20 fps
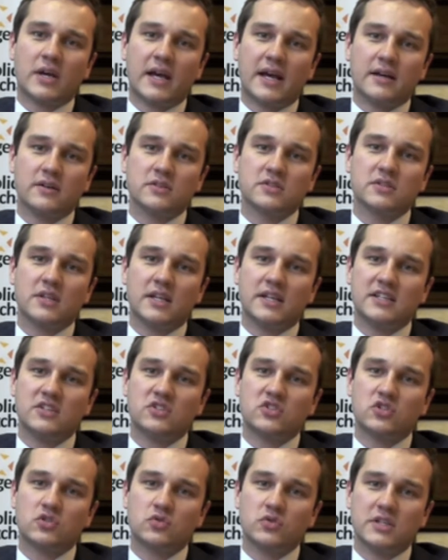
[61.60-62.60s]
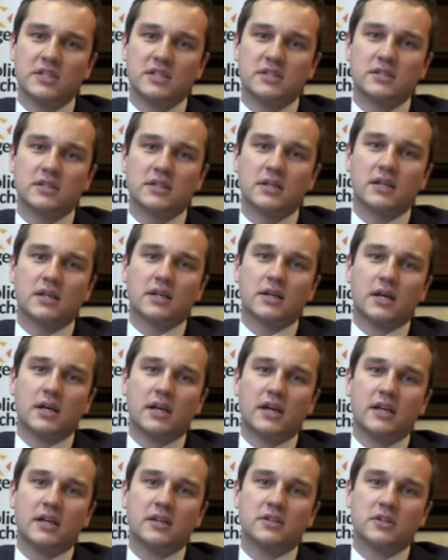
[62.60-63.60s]
house and each street
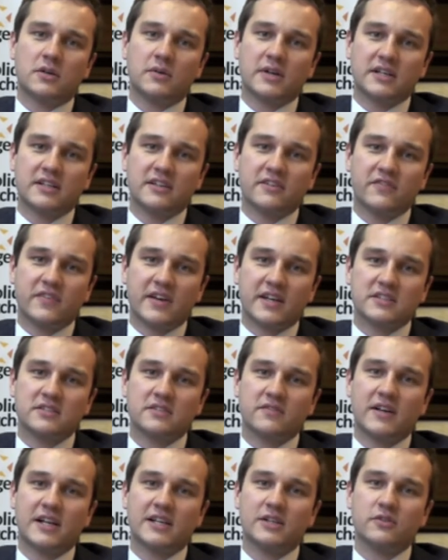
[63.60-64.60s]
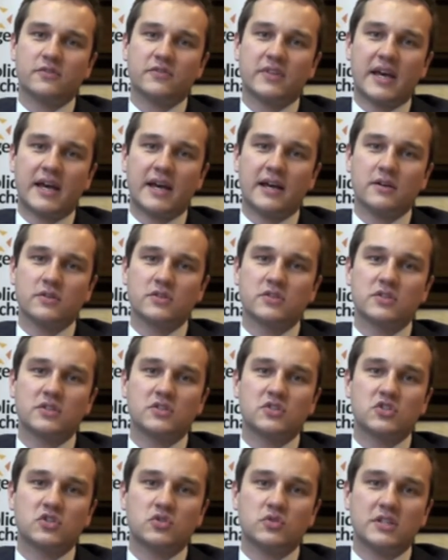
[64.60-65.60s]
directly affects the value of the house
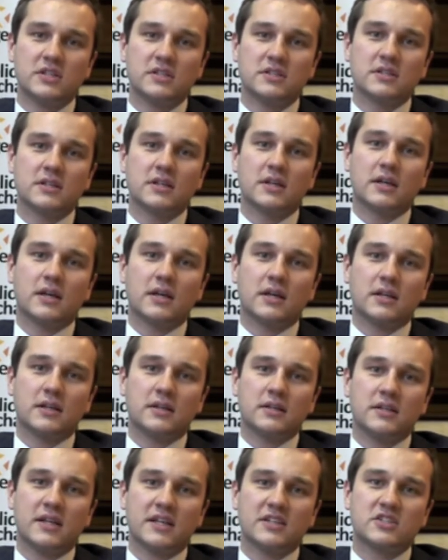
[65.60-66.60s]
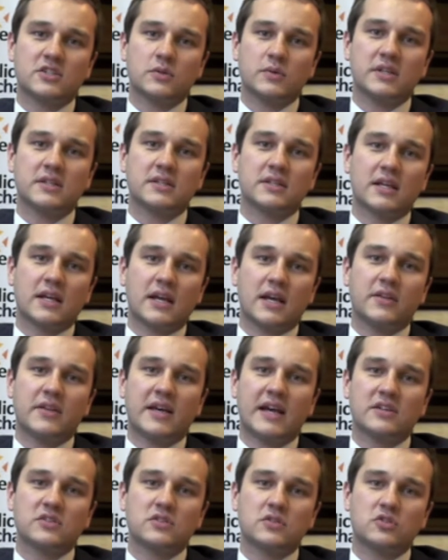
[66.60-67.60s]
and street next to it and the
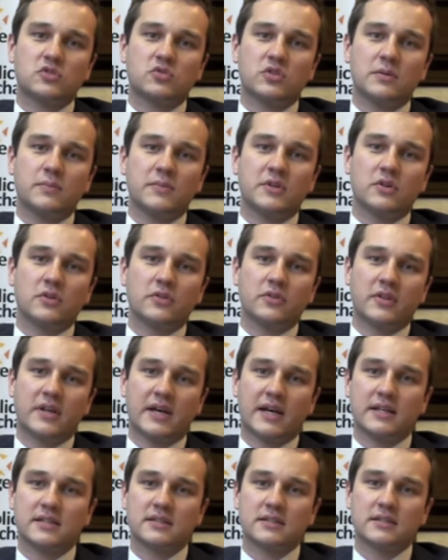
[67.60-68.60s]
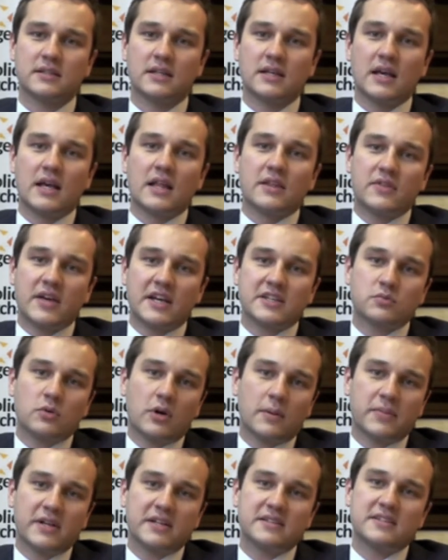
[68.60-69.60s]
house and the street beyond that. That's
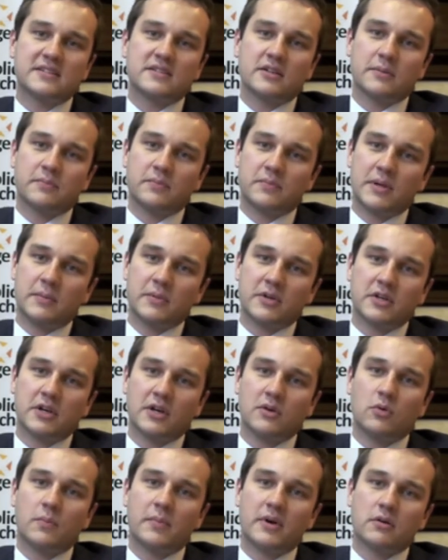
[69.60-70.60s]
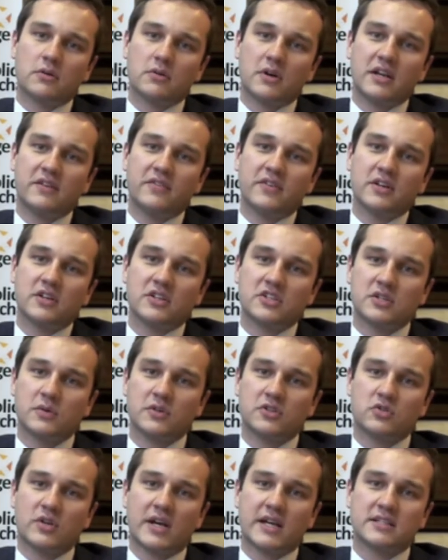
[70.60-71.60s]
why places like Pimlico or Belgravia are so
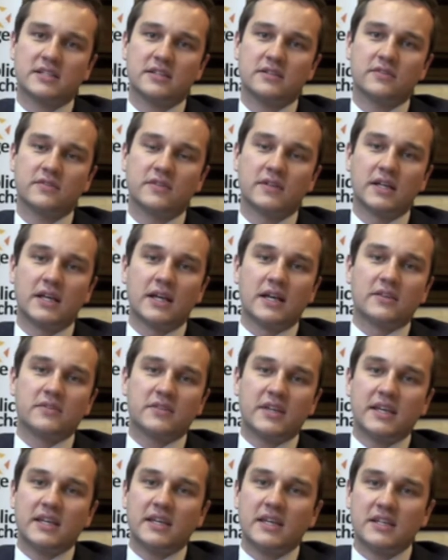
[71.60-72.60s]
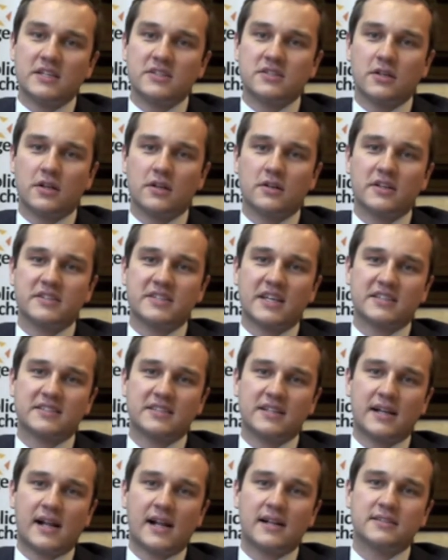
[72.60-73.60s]
attractive. They internalise
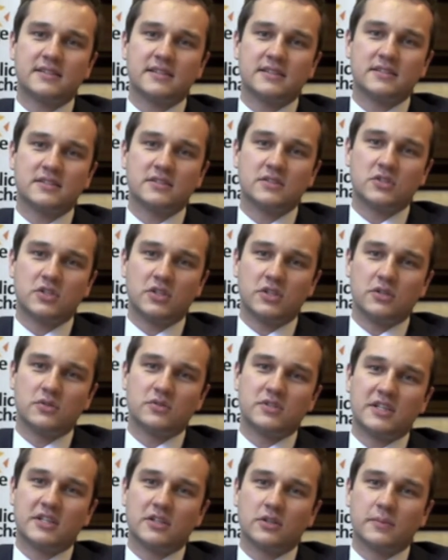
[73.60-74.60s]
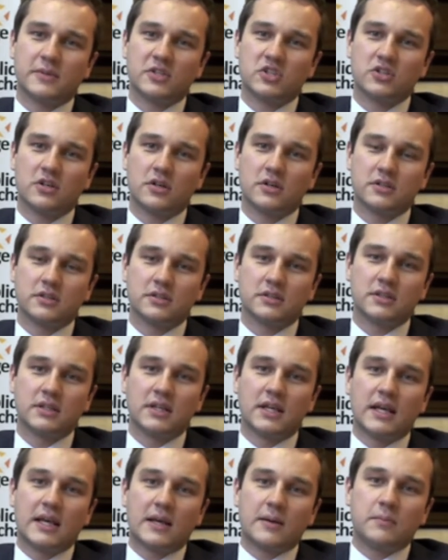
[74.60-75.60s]
externalities, to use economic jargon,
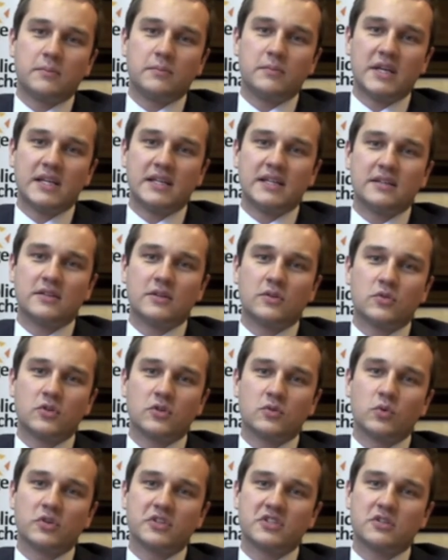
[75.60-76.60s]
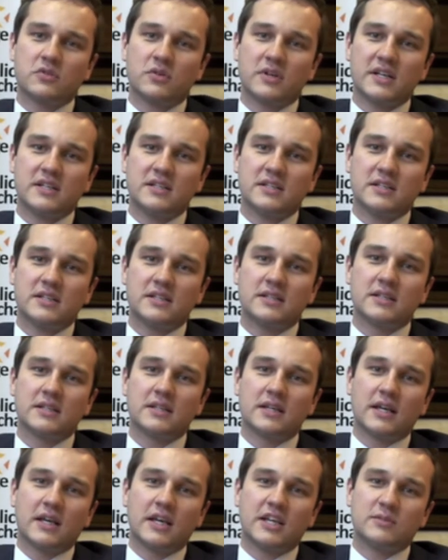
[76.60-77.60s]
meaning that what is created
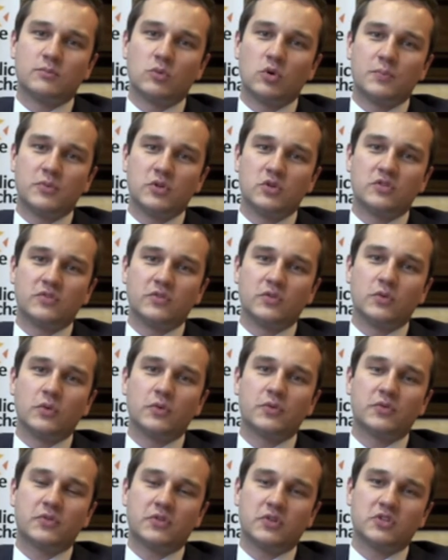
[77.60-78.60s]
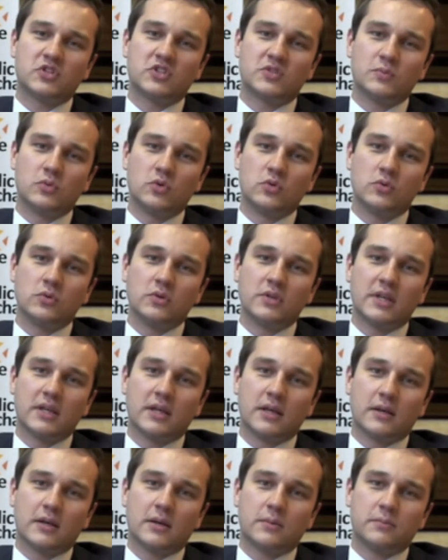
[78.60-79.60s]
is more beautiful than small,
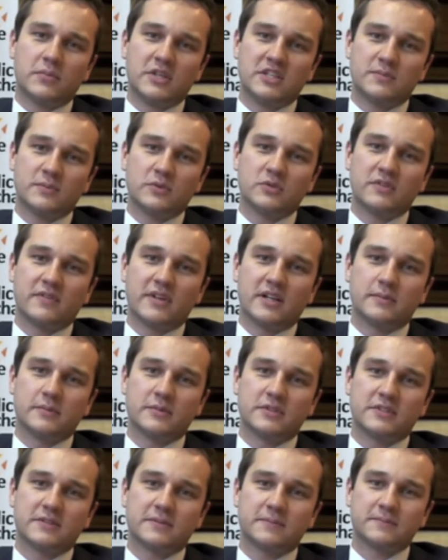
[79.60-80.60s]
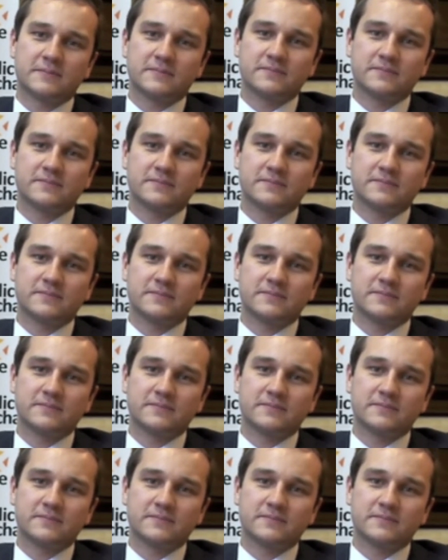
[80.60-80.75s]
piecemeal development.